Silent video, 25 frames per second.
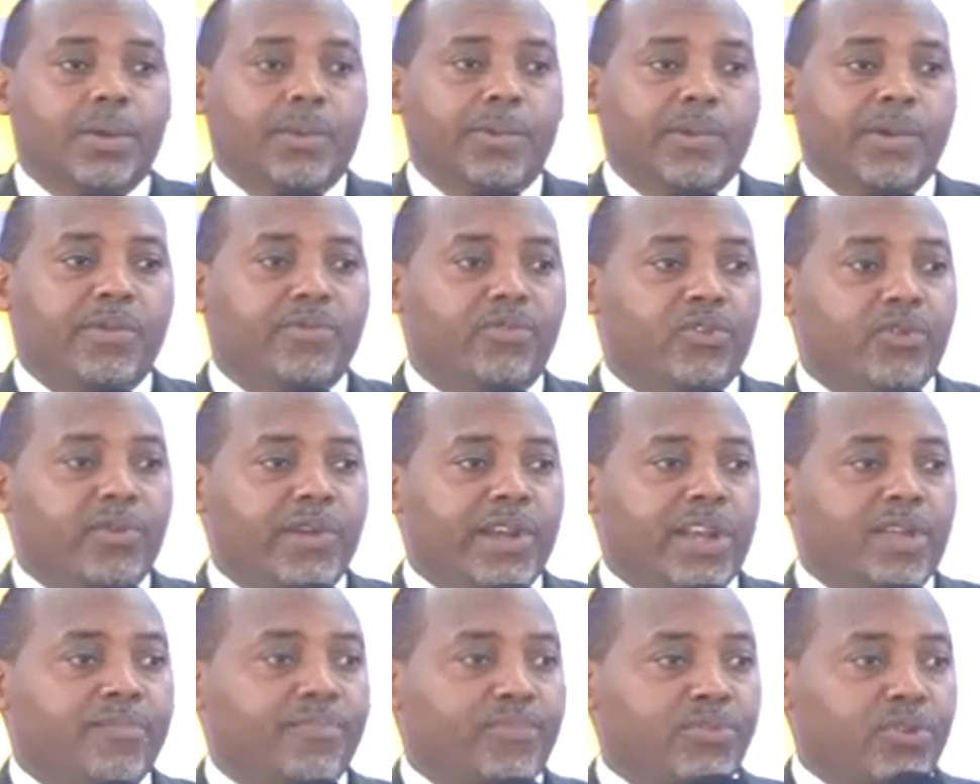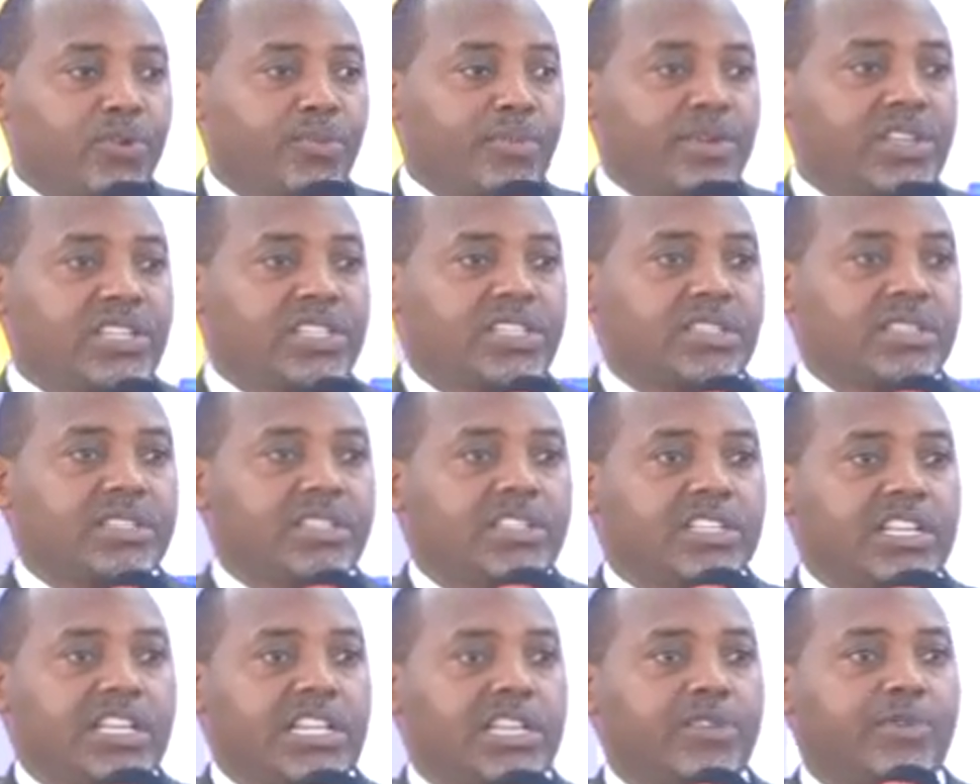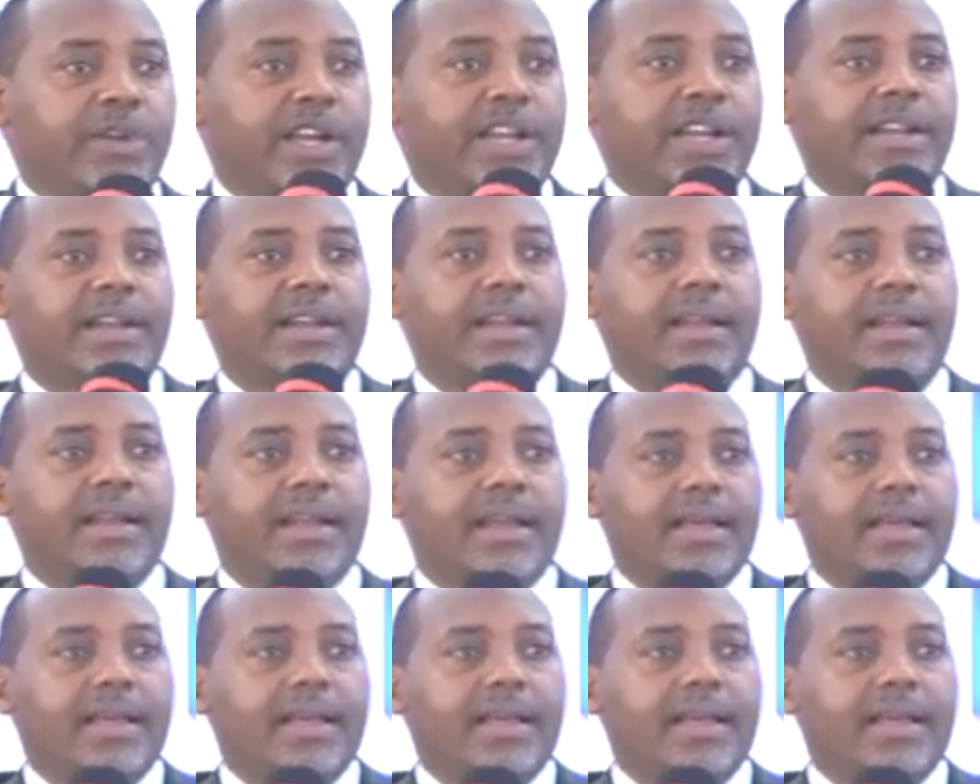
We've already promised the children